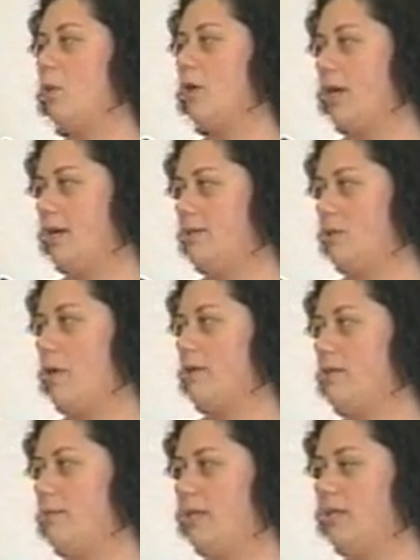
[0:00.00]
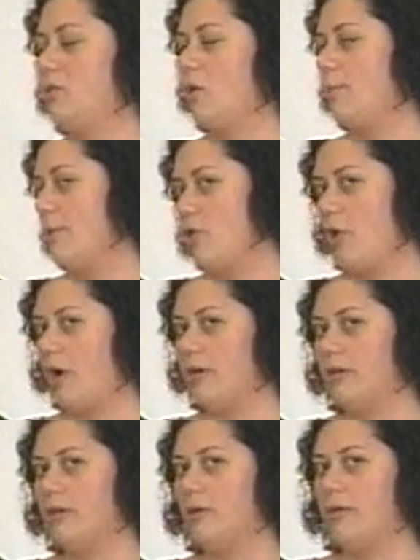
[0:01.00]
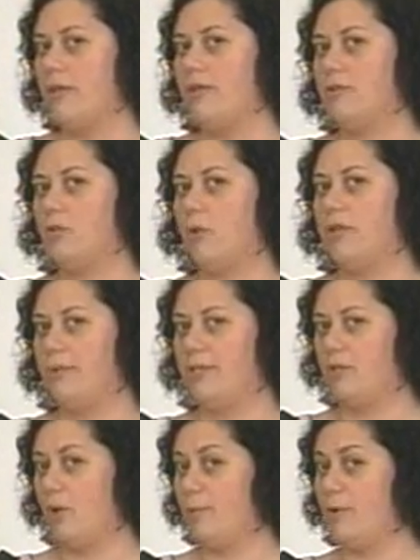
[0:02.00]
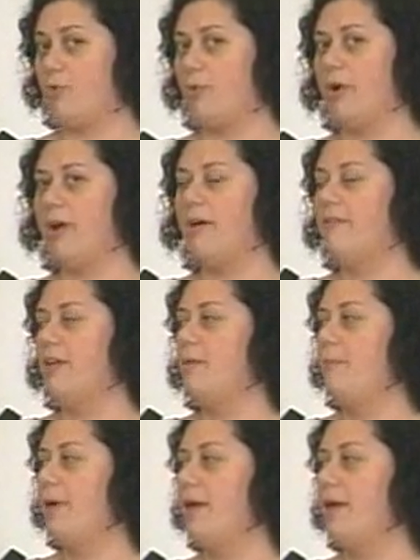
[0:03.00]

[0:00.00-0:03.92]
work is going to be so much harder or that there's going to be so much more of it,